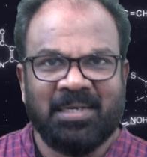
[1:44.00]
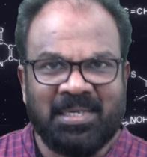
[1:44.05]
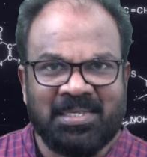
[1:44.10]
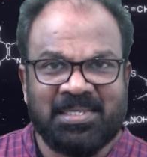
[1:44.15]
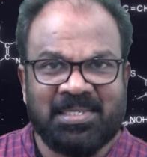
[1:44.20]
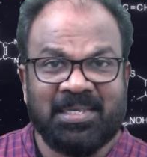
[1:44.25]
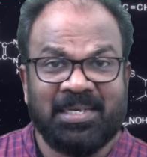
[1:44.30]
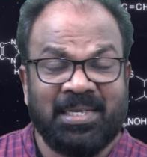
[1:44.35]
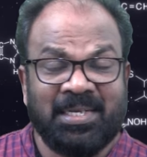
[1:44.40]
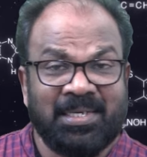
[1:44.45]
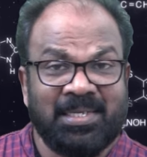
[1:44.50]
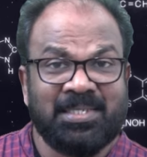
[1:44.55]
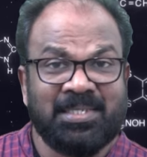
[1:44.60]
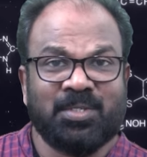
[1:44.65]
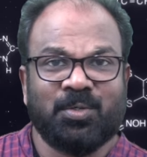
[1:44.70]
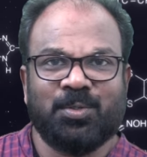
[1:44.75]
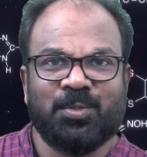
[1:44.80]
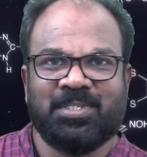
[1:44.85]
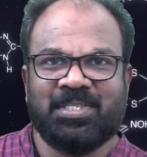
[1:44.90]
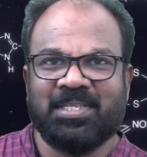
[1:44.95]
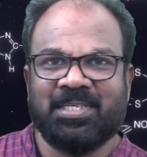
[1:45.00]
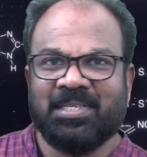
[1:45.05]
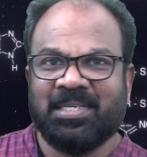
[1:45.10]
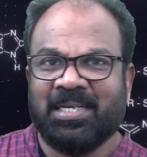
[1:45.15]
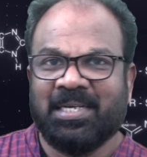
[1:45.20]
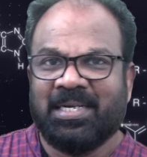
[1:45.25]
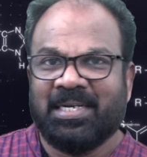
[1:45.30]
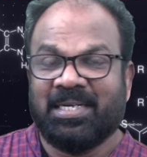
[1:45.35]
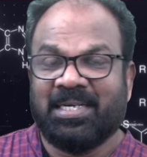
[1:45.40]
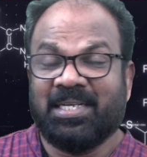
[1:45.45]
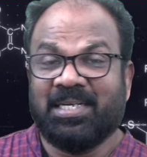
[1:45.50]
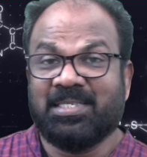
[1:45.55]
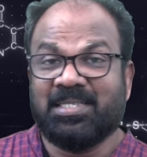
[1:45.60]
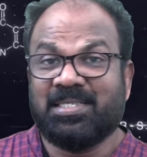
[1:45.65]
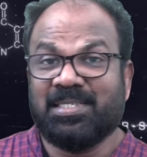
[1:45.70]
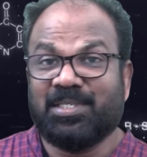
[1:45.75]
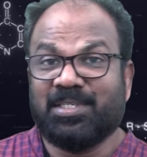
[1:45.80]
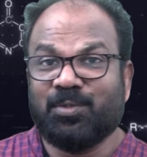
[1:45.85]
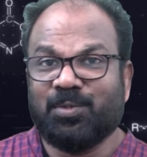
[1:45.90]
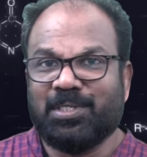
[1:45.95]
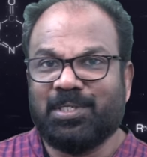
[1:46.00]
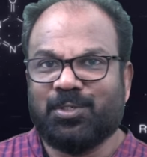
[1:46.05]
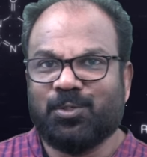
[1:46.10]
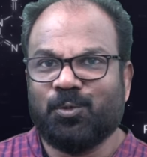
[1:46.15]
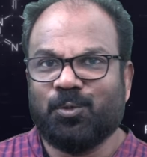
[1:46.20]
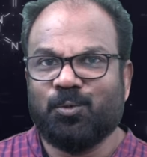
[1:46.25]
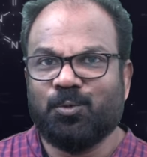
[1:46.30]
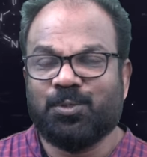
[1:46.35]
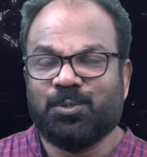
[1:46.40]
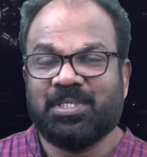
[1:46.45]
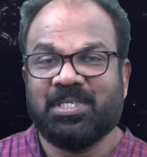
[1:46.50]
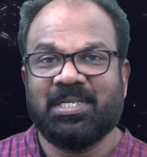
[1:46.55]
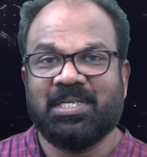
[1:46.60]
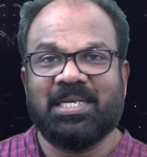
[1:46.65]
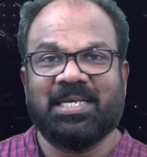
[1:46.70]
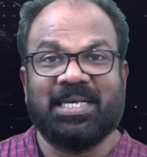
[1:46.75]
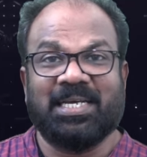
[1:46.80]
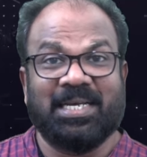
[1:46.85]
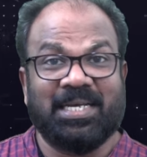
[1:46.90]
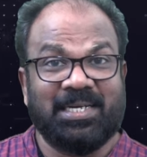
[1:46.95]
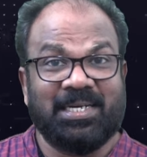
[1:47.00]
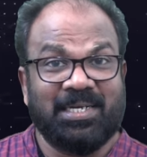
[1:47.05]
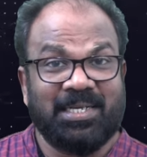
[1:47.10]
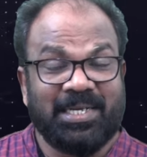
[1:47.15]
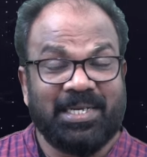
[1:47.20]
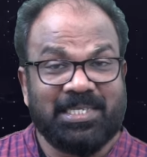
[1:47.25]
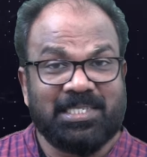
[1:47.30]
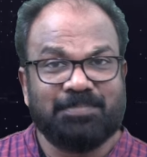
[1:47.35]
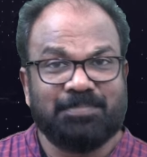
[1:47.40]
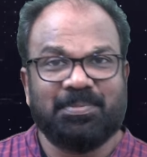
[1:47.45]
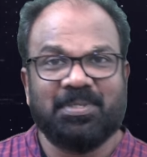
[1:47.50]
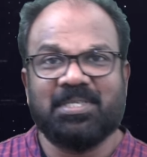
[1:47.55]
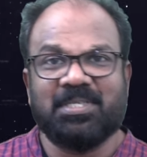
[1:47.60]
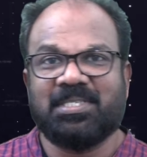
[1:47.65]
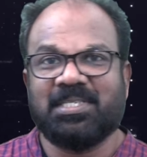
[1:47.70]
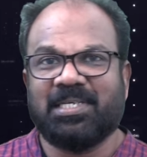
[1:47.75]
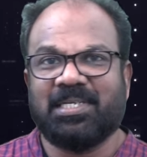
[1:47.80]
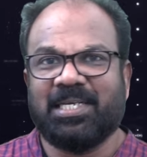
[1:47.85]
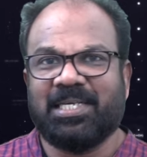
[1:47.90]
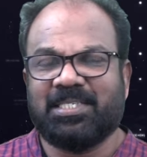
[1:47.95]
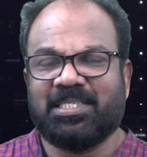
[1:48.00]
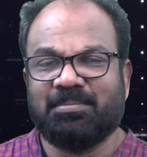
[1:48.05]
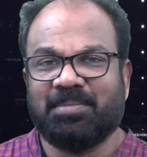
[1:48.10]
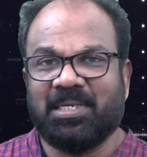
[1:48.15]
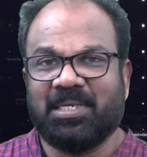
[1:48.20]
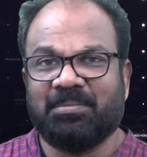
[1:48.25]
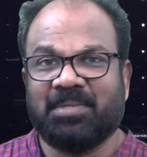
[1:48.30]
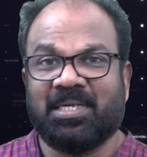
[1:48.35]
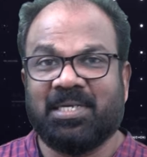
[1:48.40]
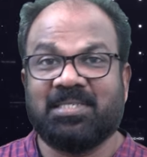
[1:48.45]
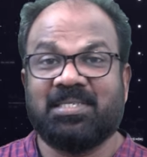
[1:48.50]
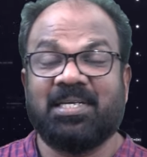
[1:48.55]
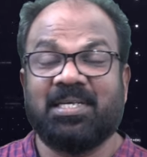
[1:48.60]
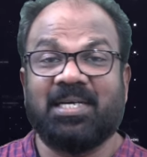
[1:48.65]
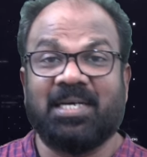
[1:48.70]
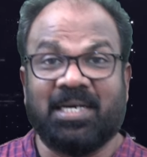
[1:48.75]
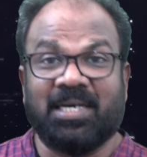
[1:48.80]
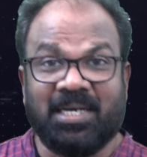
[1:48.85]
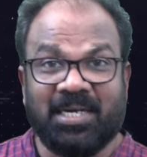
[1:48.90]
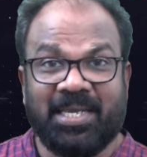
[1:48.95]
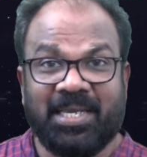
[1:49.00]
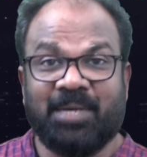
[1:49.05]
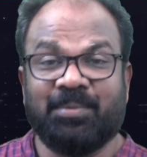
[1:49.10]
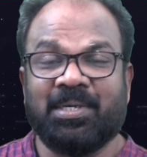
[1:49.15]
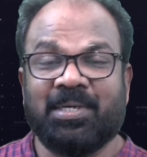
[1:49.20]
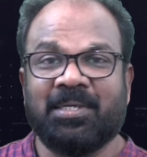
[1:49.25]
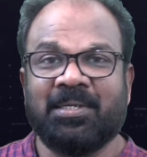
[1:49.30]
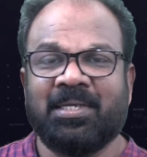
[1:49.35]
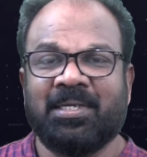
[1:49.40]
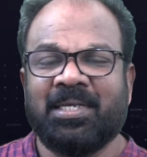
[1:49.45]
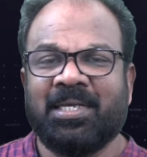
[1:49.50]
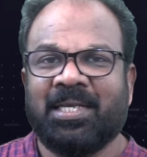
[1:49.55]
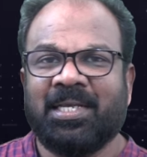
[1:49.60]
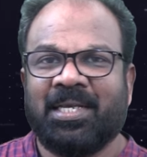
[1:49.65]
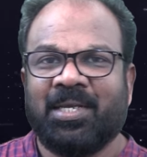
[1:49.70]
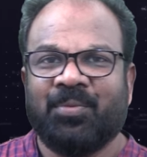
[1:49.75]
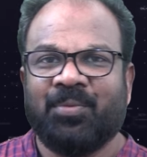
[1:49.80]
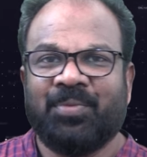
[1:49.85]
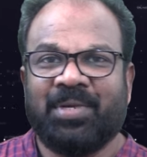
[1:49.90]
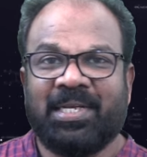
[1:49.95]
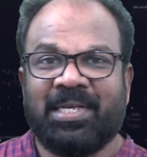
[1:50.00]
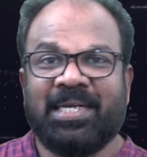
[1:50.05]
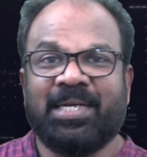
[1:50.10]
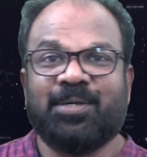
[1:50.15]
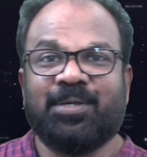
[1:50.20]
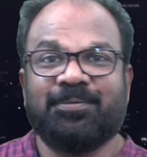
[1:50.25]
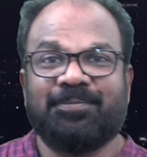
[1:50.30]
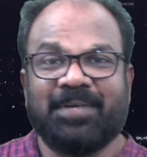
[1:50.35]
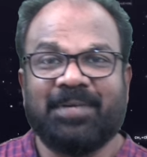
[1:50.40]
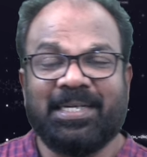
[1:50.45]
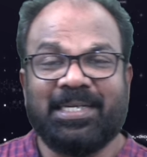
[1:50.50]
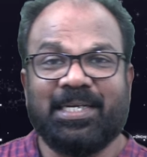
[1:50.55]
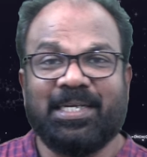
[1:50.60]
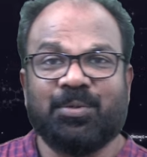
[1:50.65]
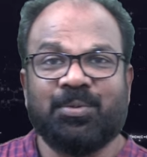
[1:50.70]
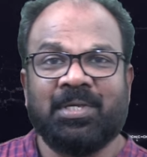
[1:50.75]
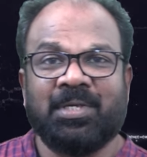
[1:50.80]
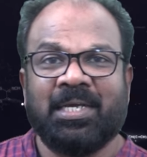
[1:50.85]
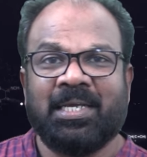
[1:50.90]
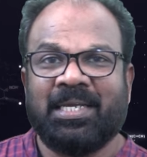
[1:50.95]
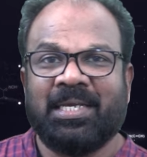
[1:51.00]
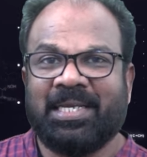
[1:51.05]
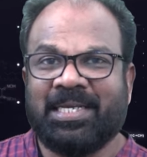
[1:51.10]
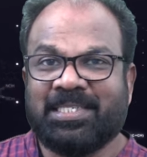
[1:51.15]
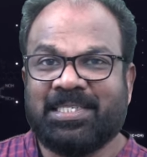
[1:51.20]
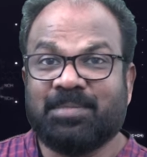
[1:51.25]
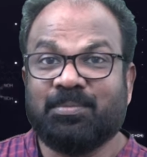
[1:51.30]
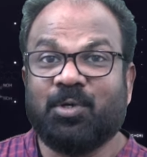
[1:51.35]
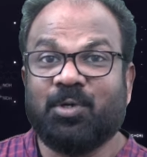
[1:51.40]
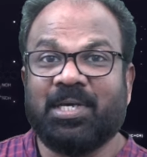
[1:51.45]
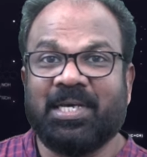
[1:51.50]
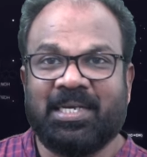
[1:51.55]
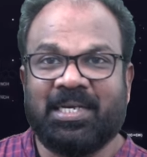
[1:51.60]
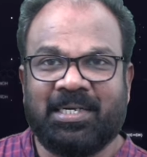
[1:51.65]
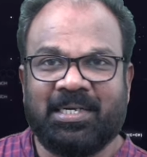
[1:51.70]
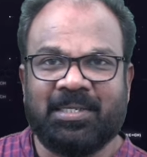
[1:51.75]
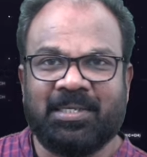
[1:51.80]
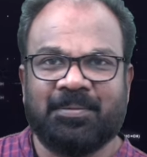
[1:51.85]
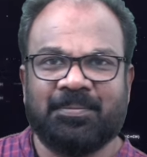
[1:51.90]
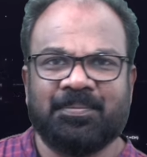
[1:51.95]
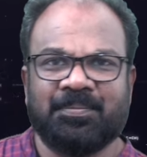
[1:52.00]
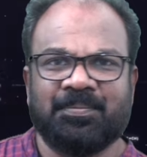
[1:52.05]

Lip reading: Listen, in this question, density of the solution and its percentage by mass are given. We need to find out its molarity.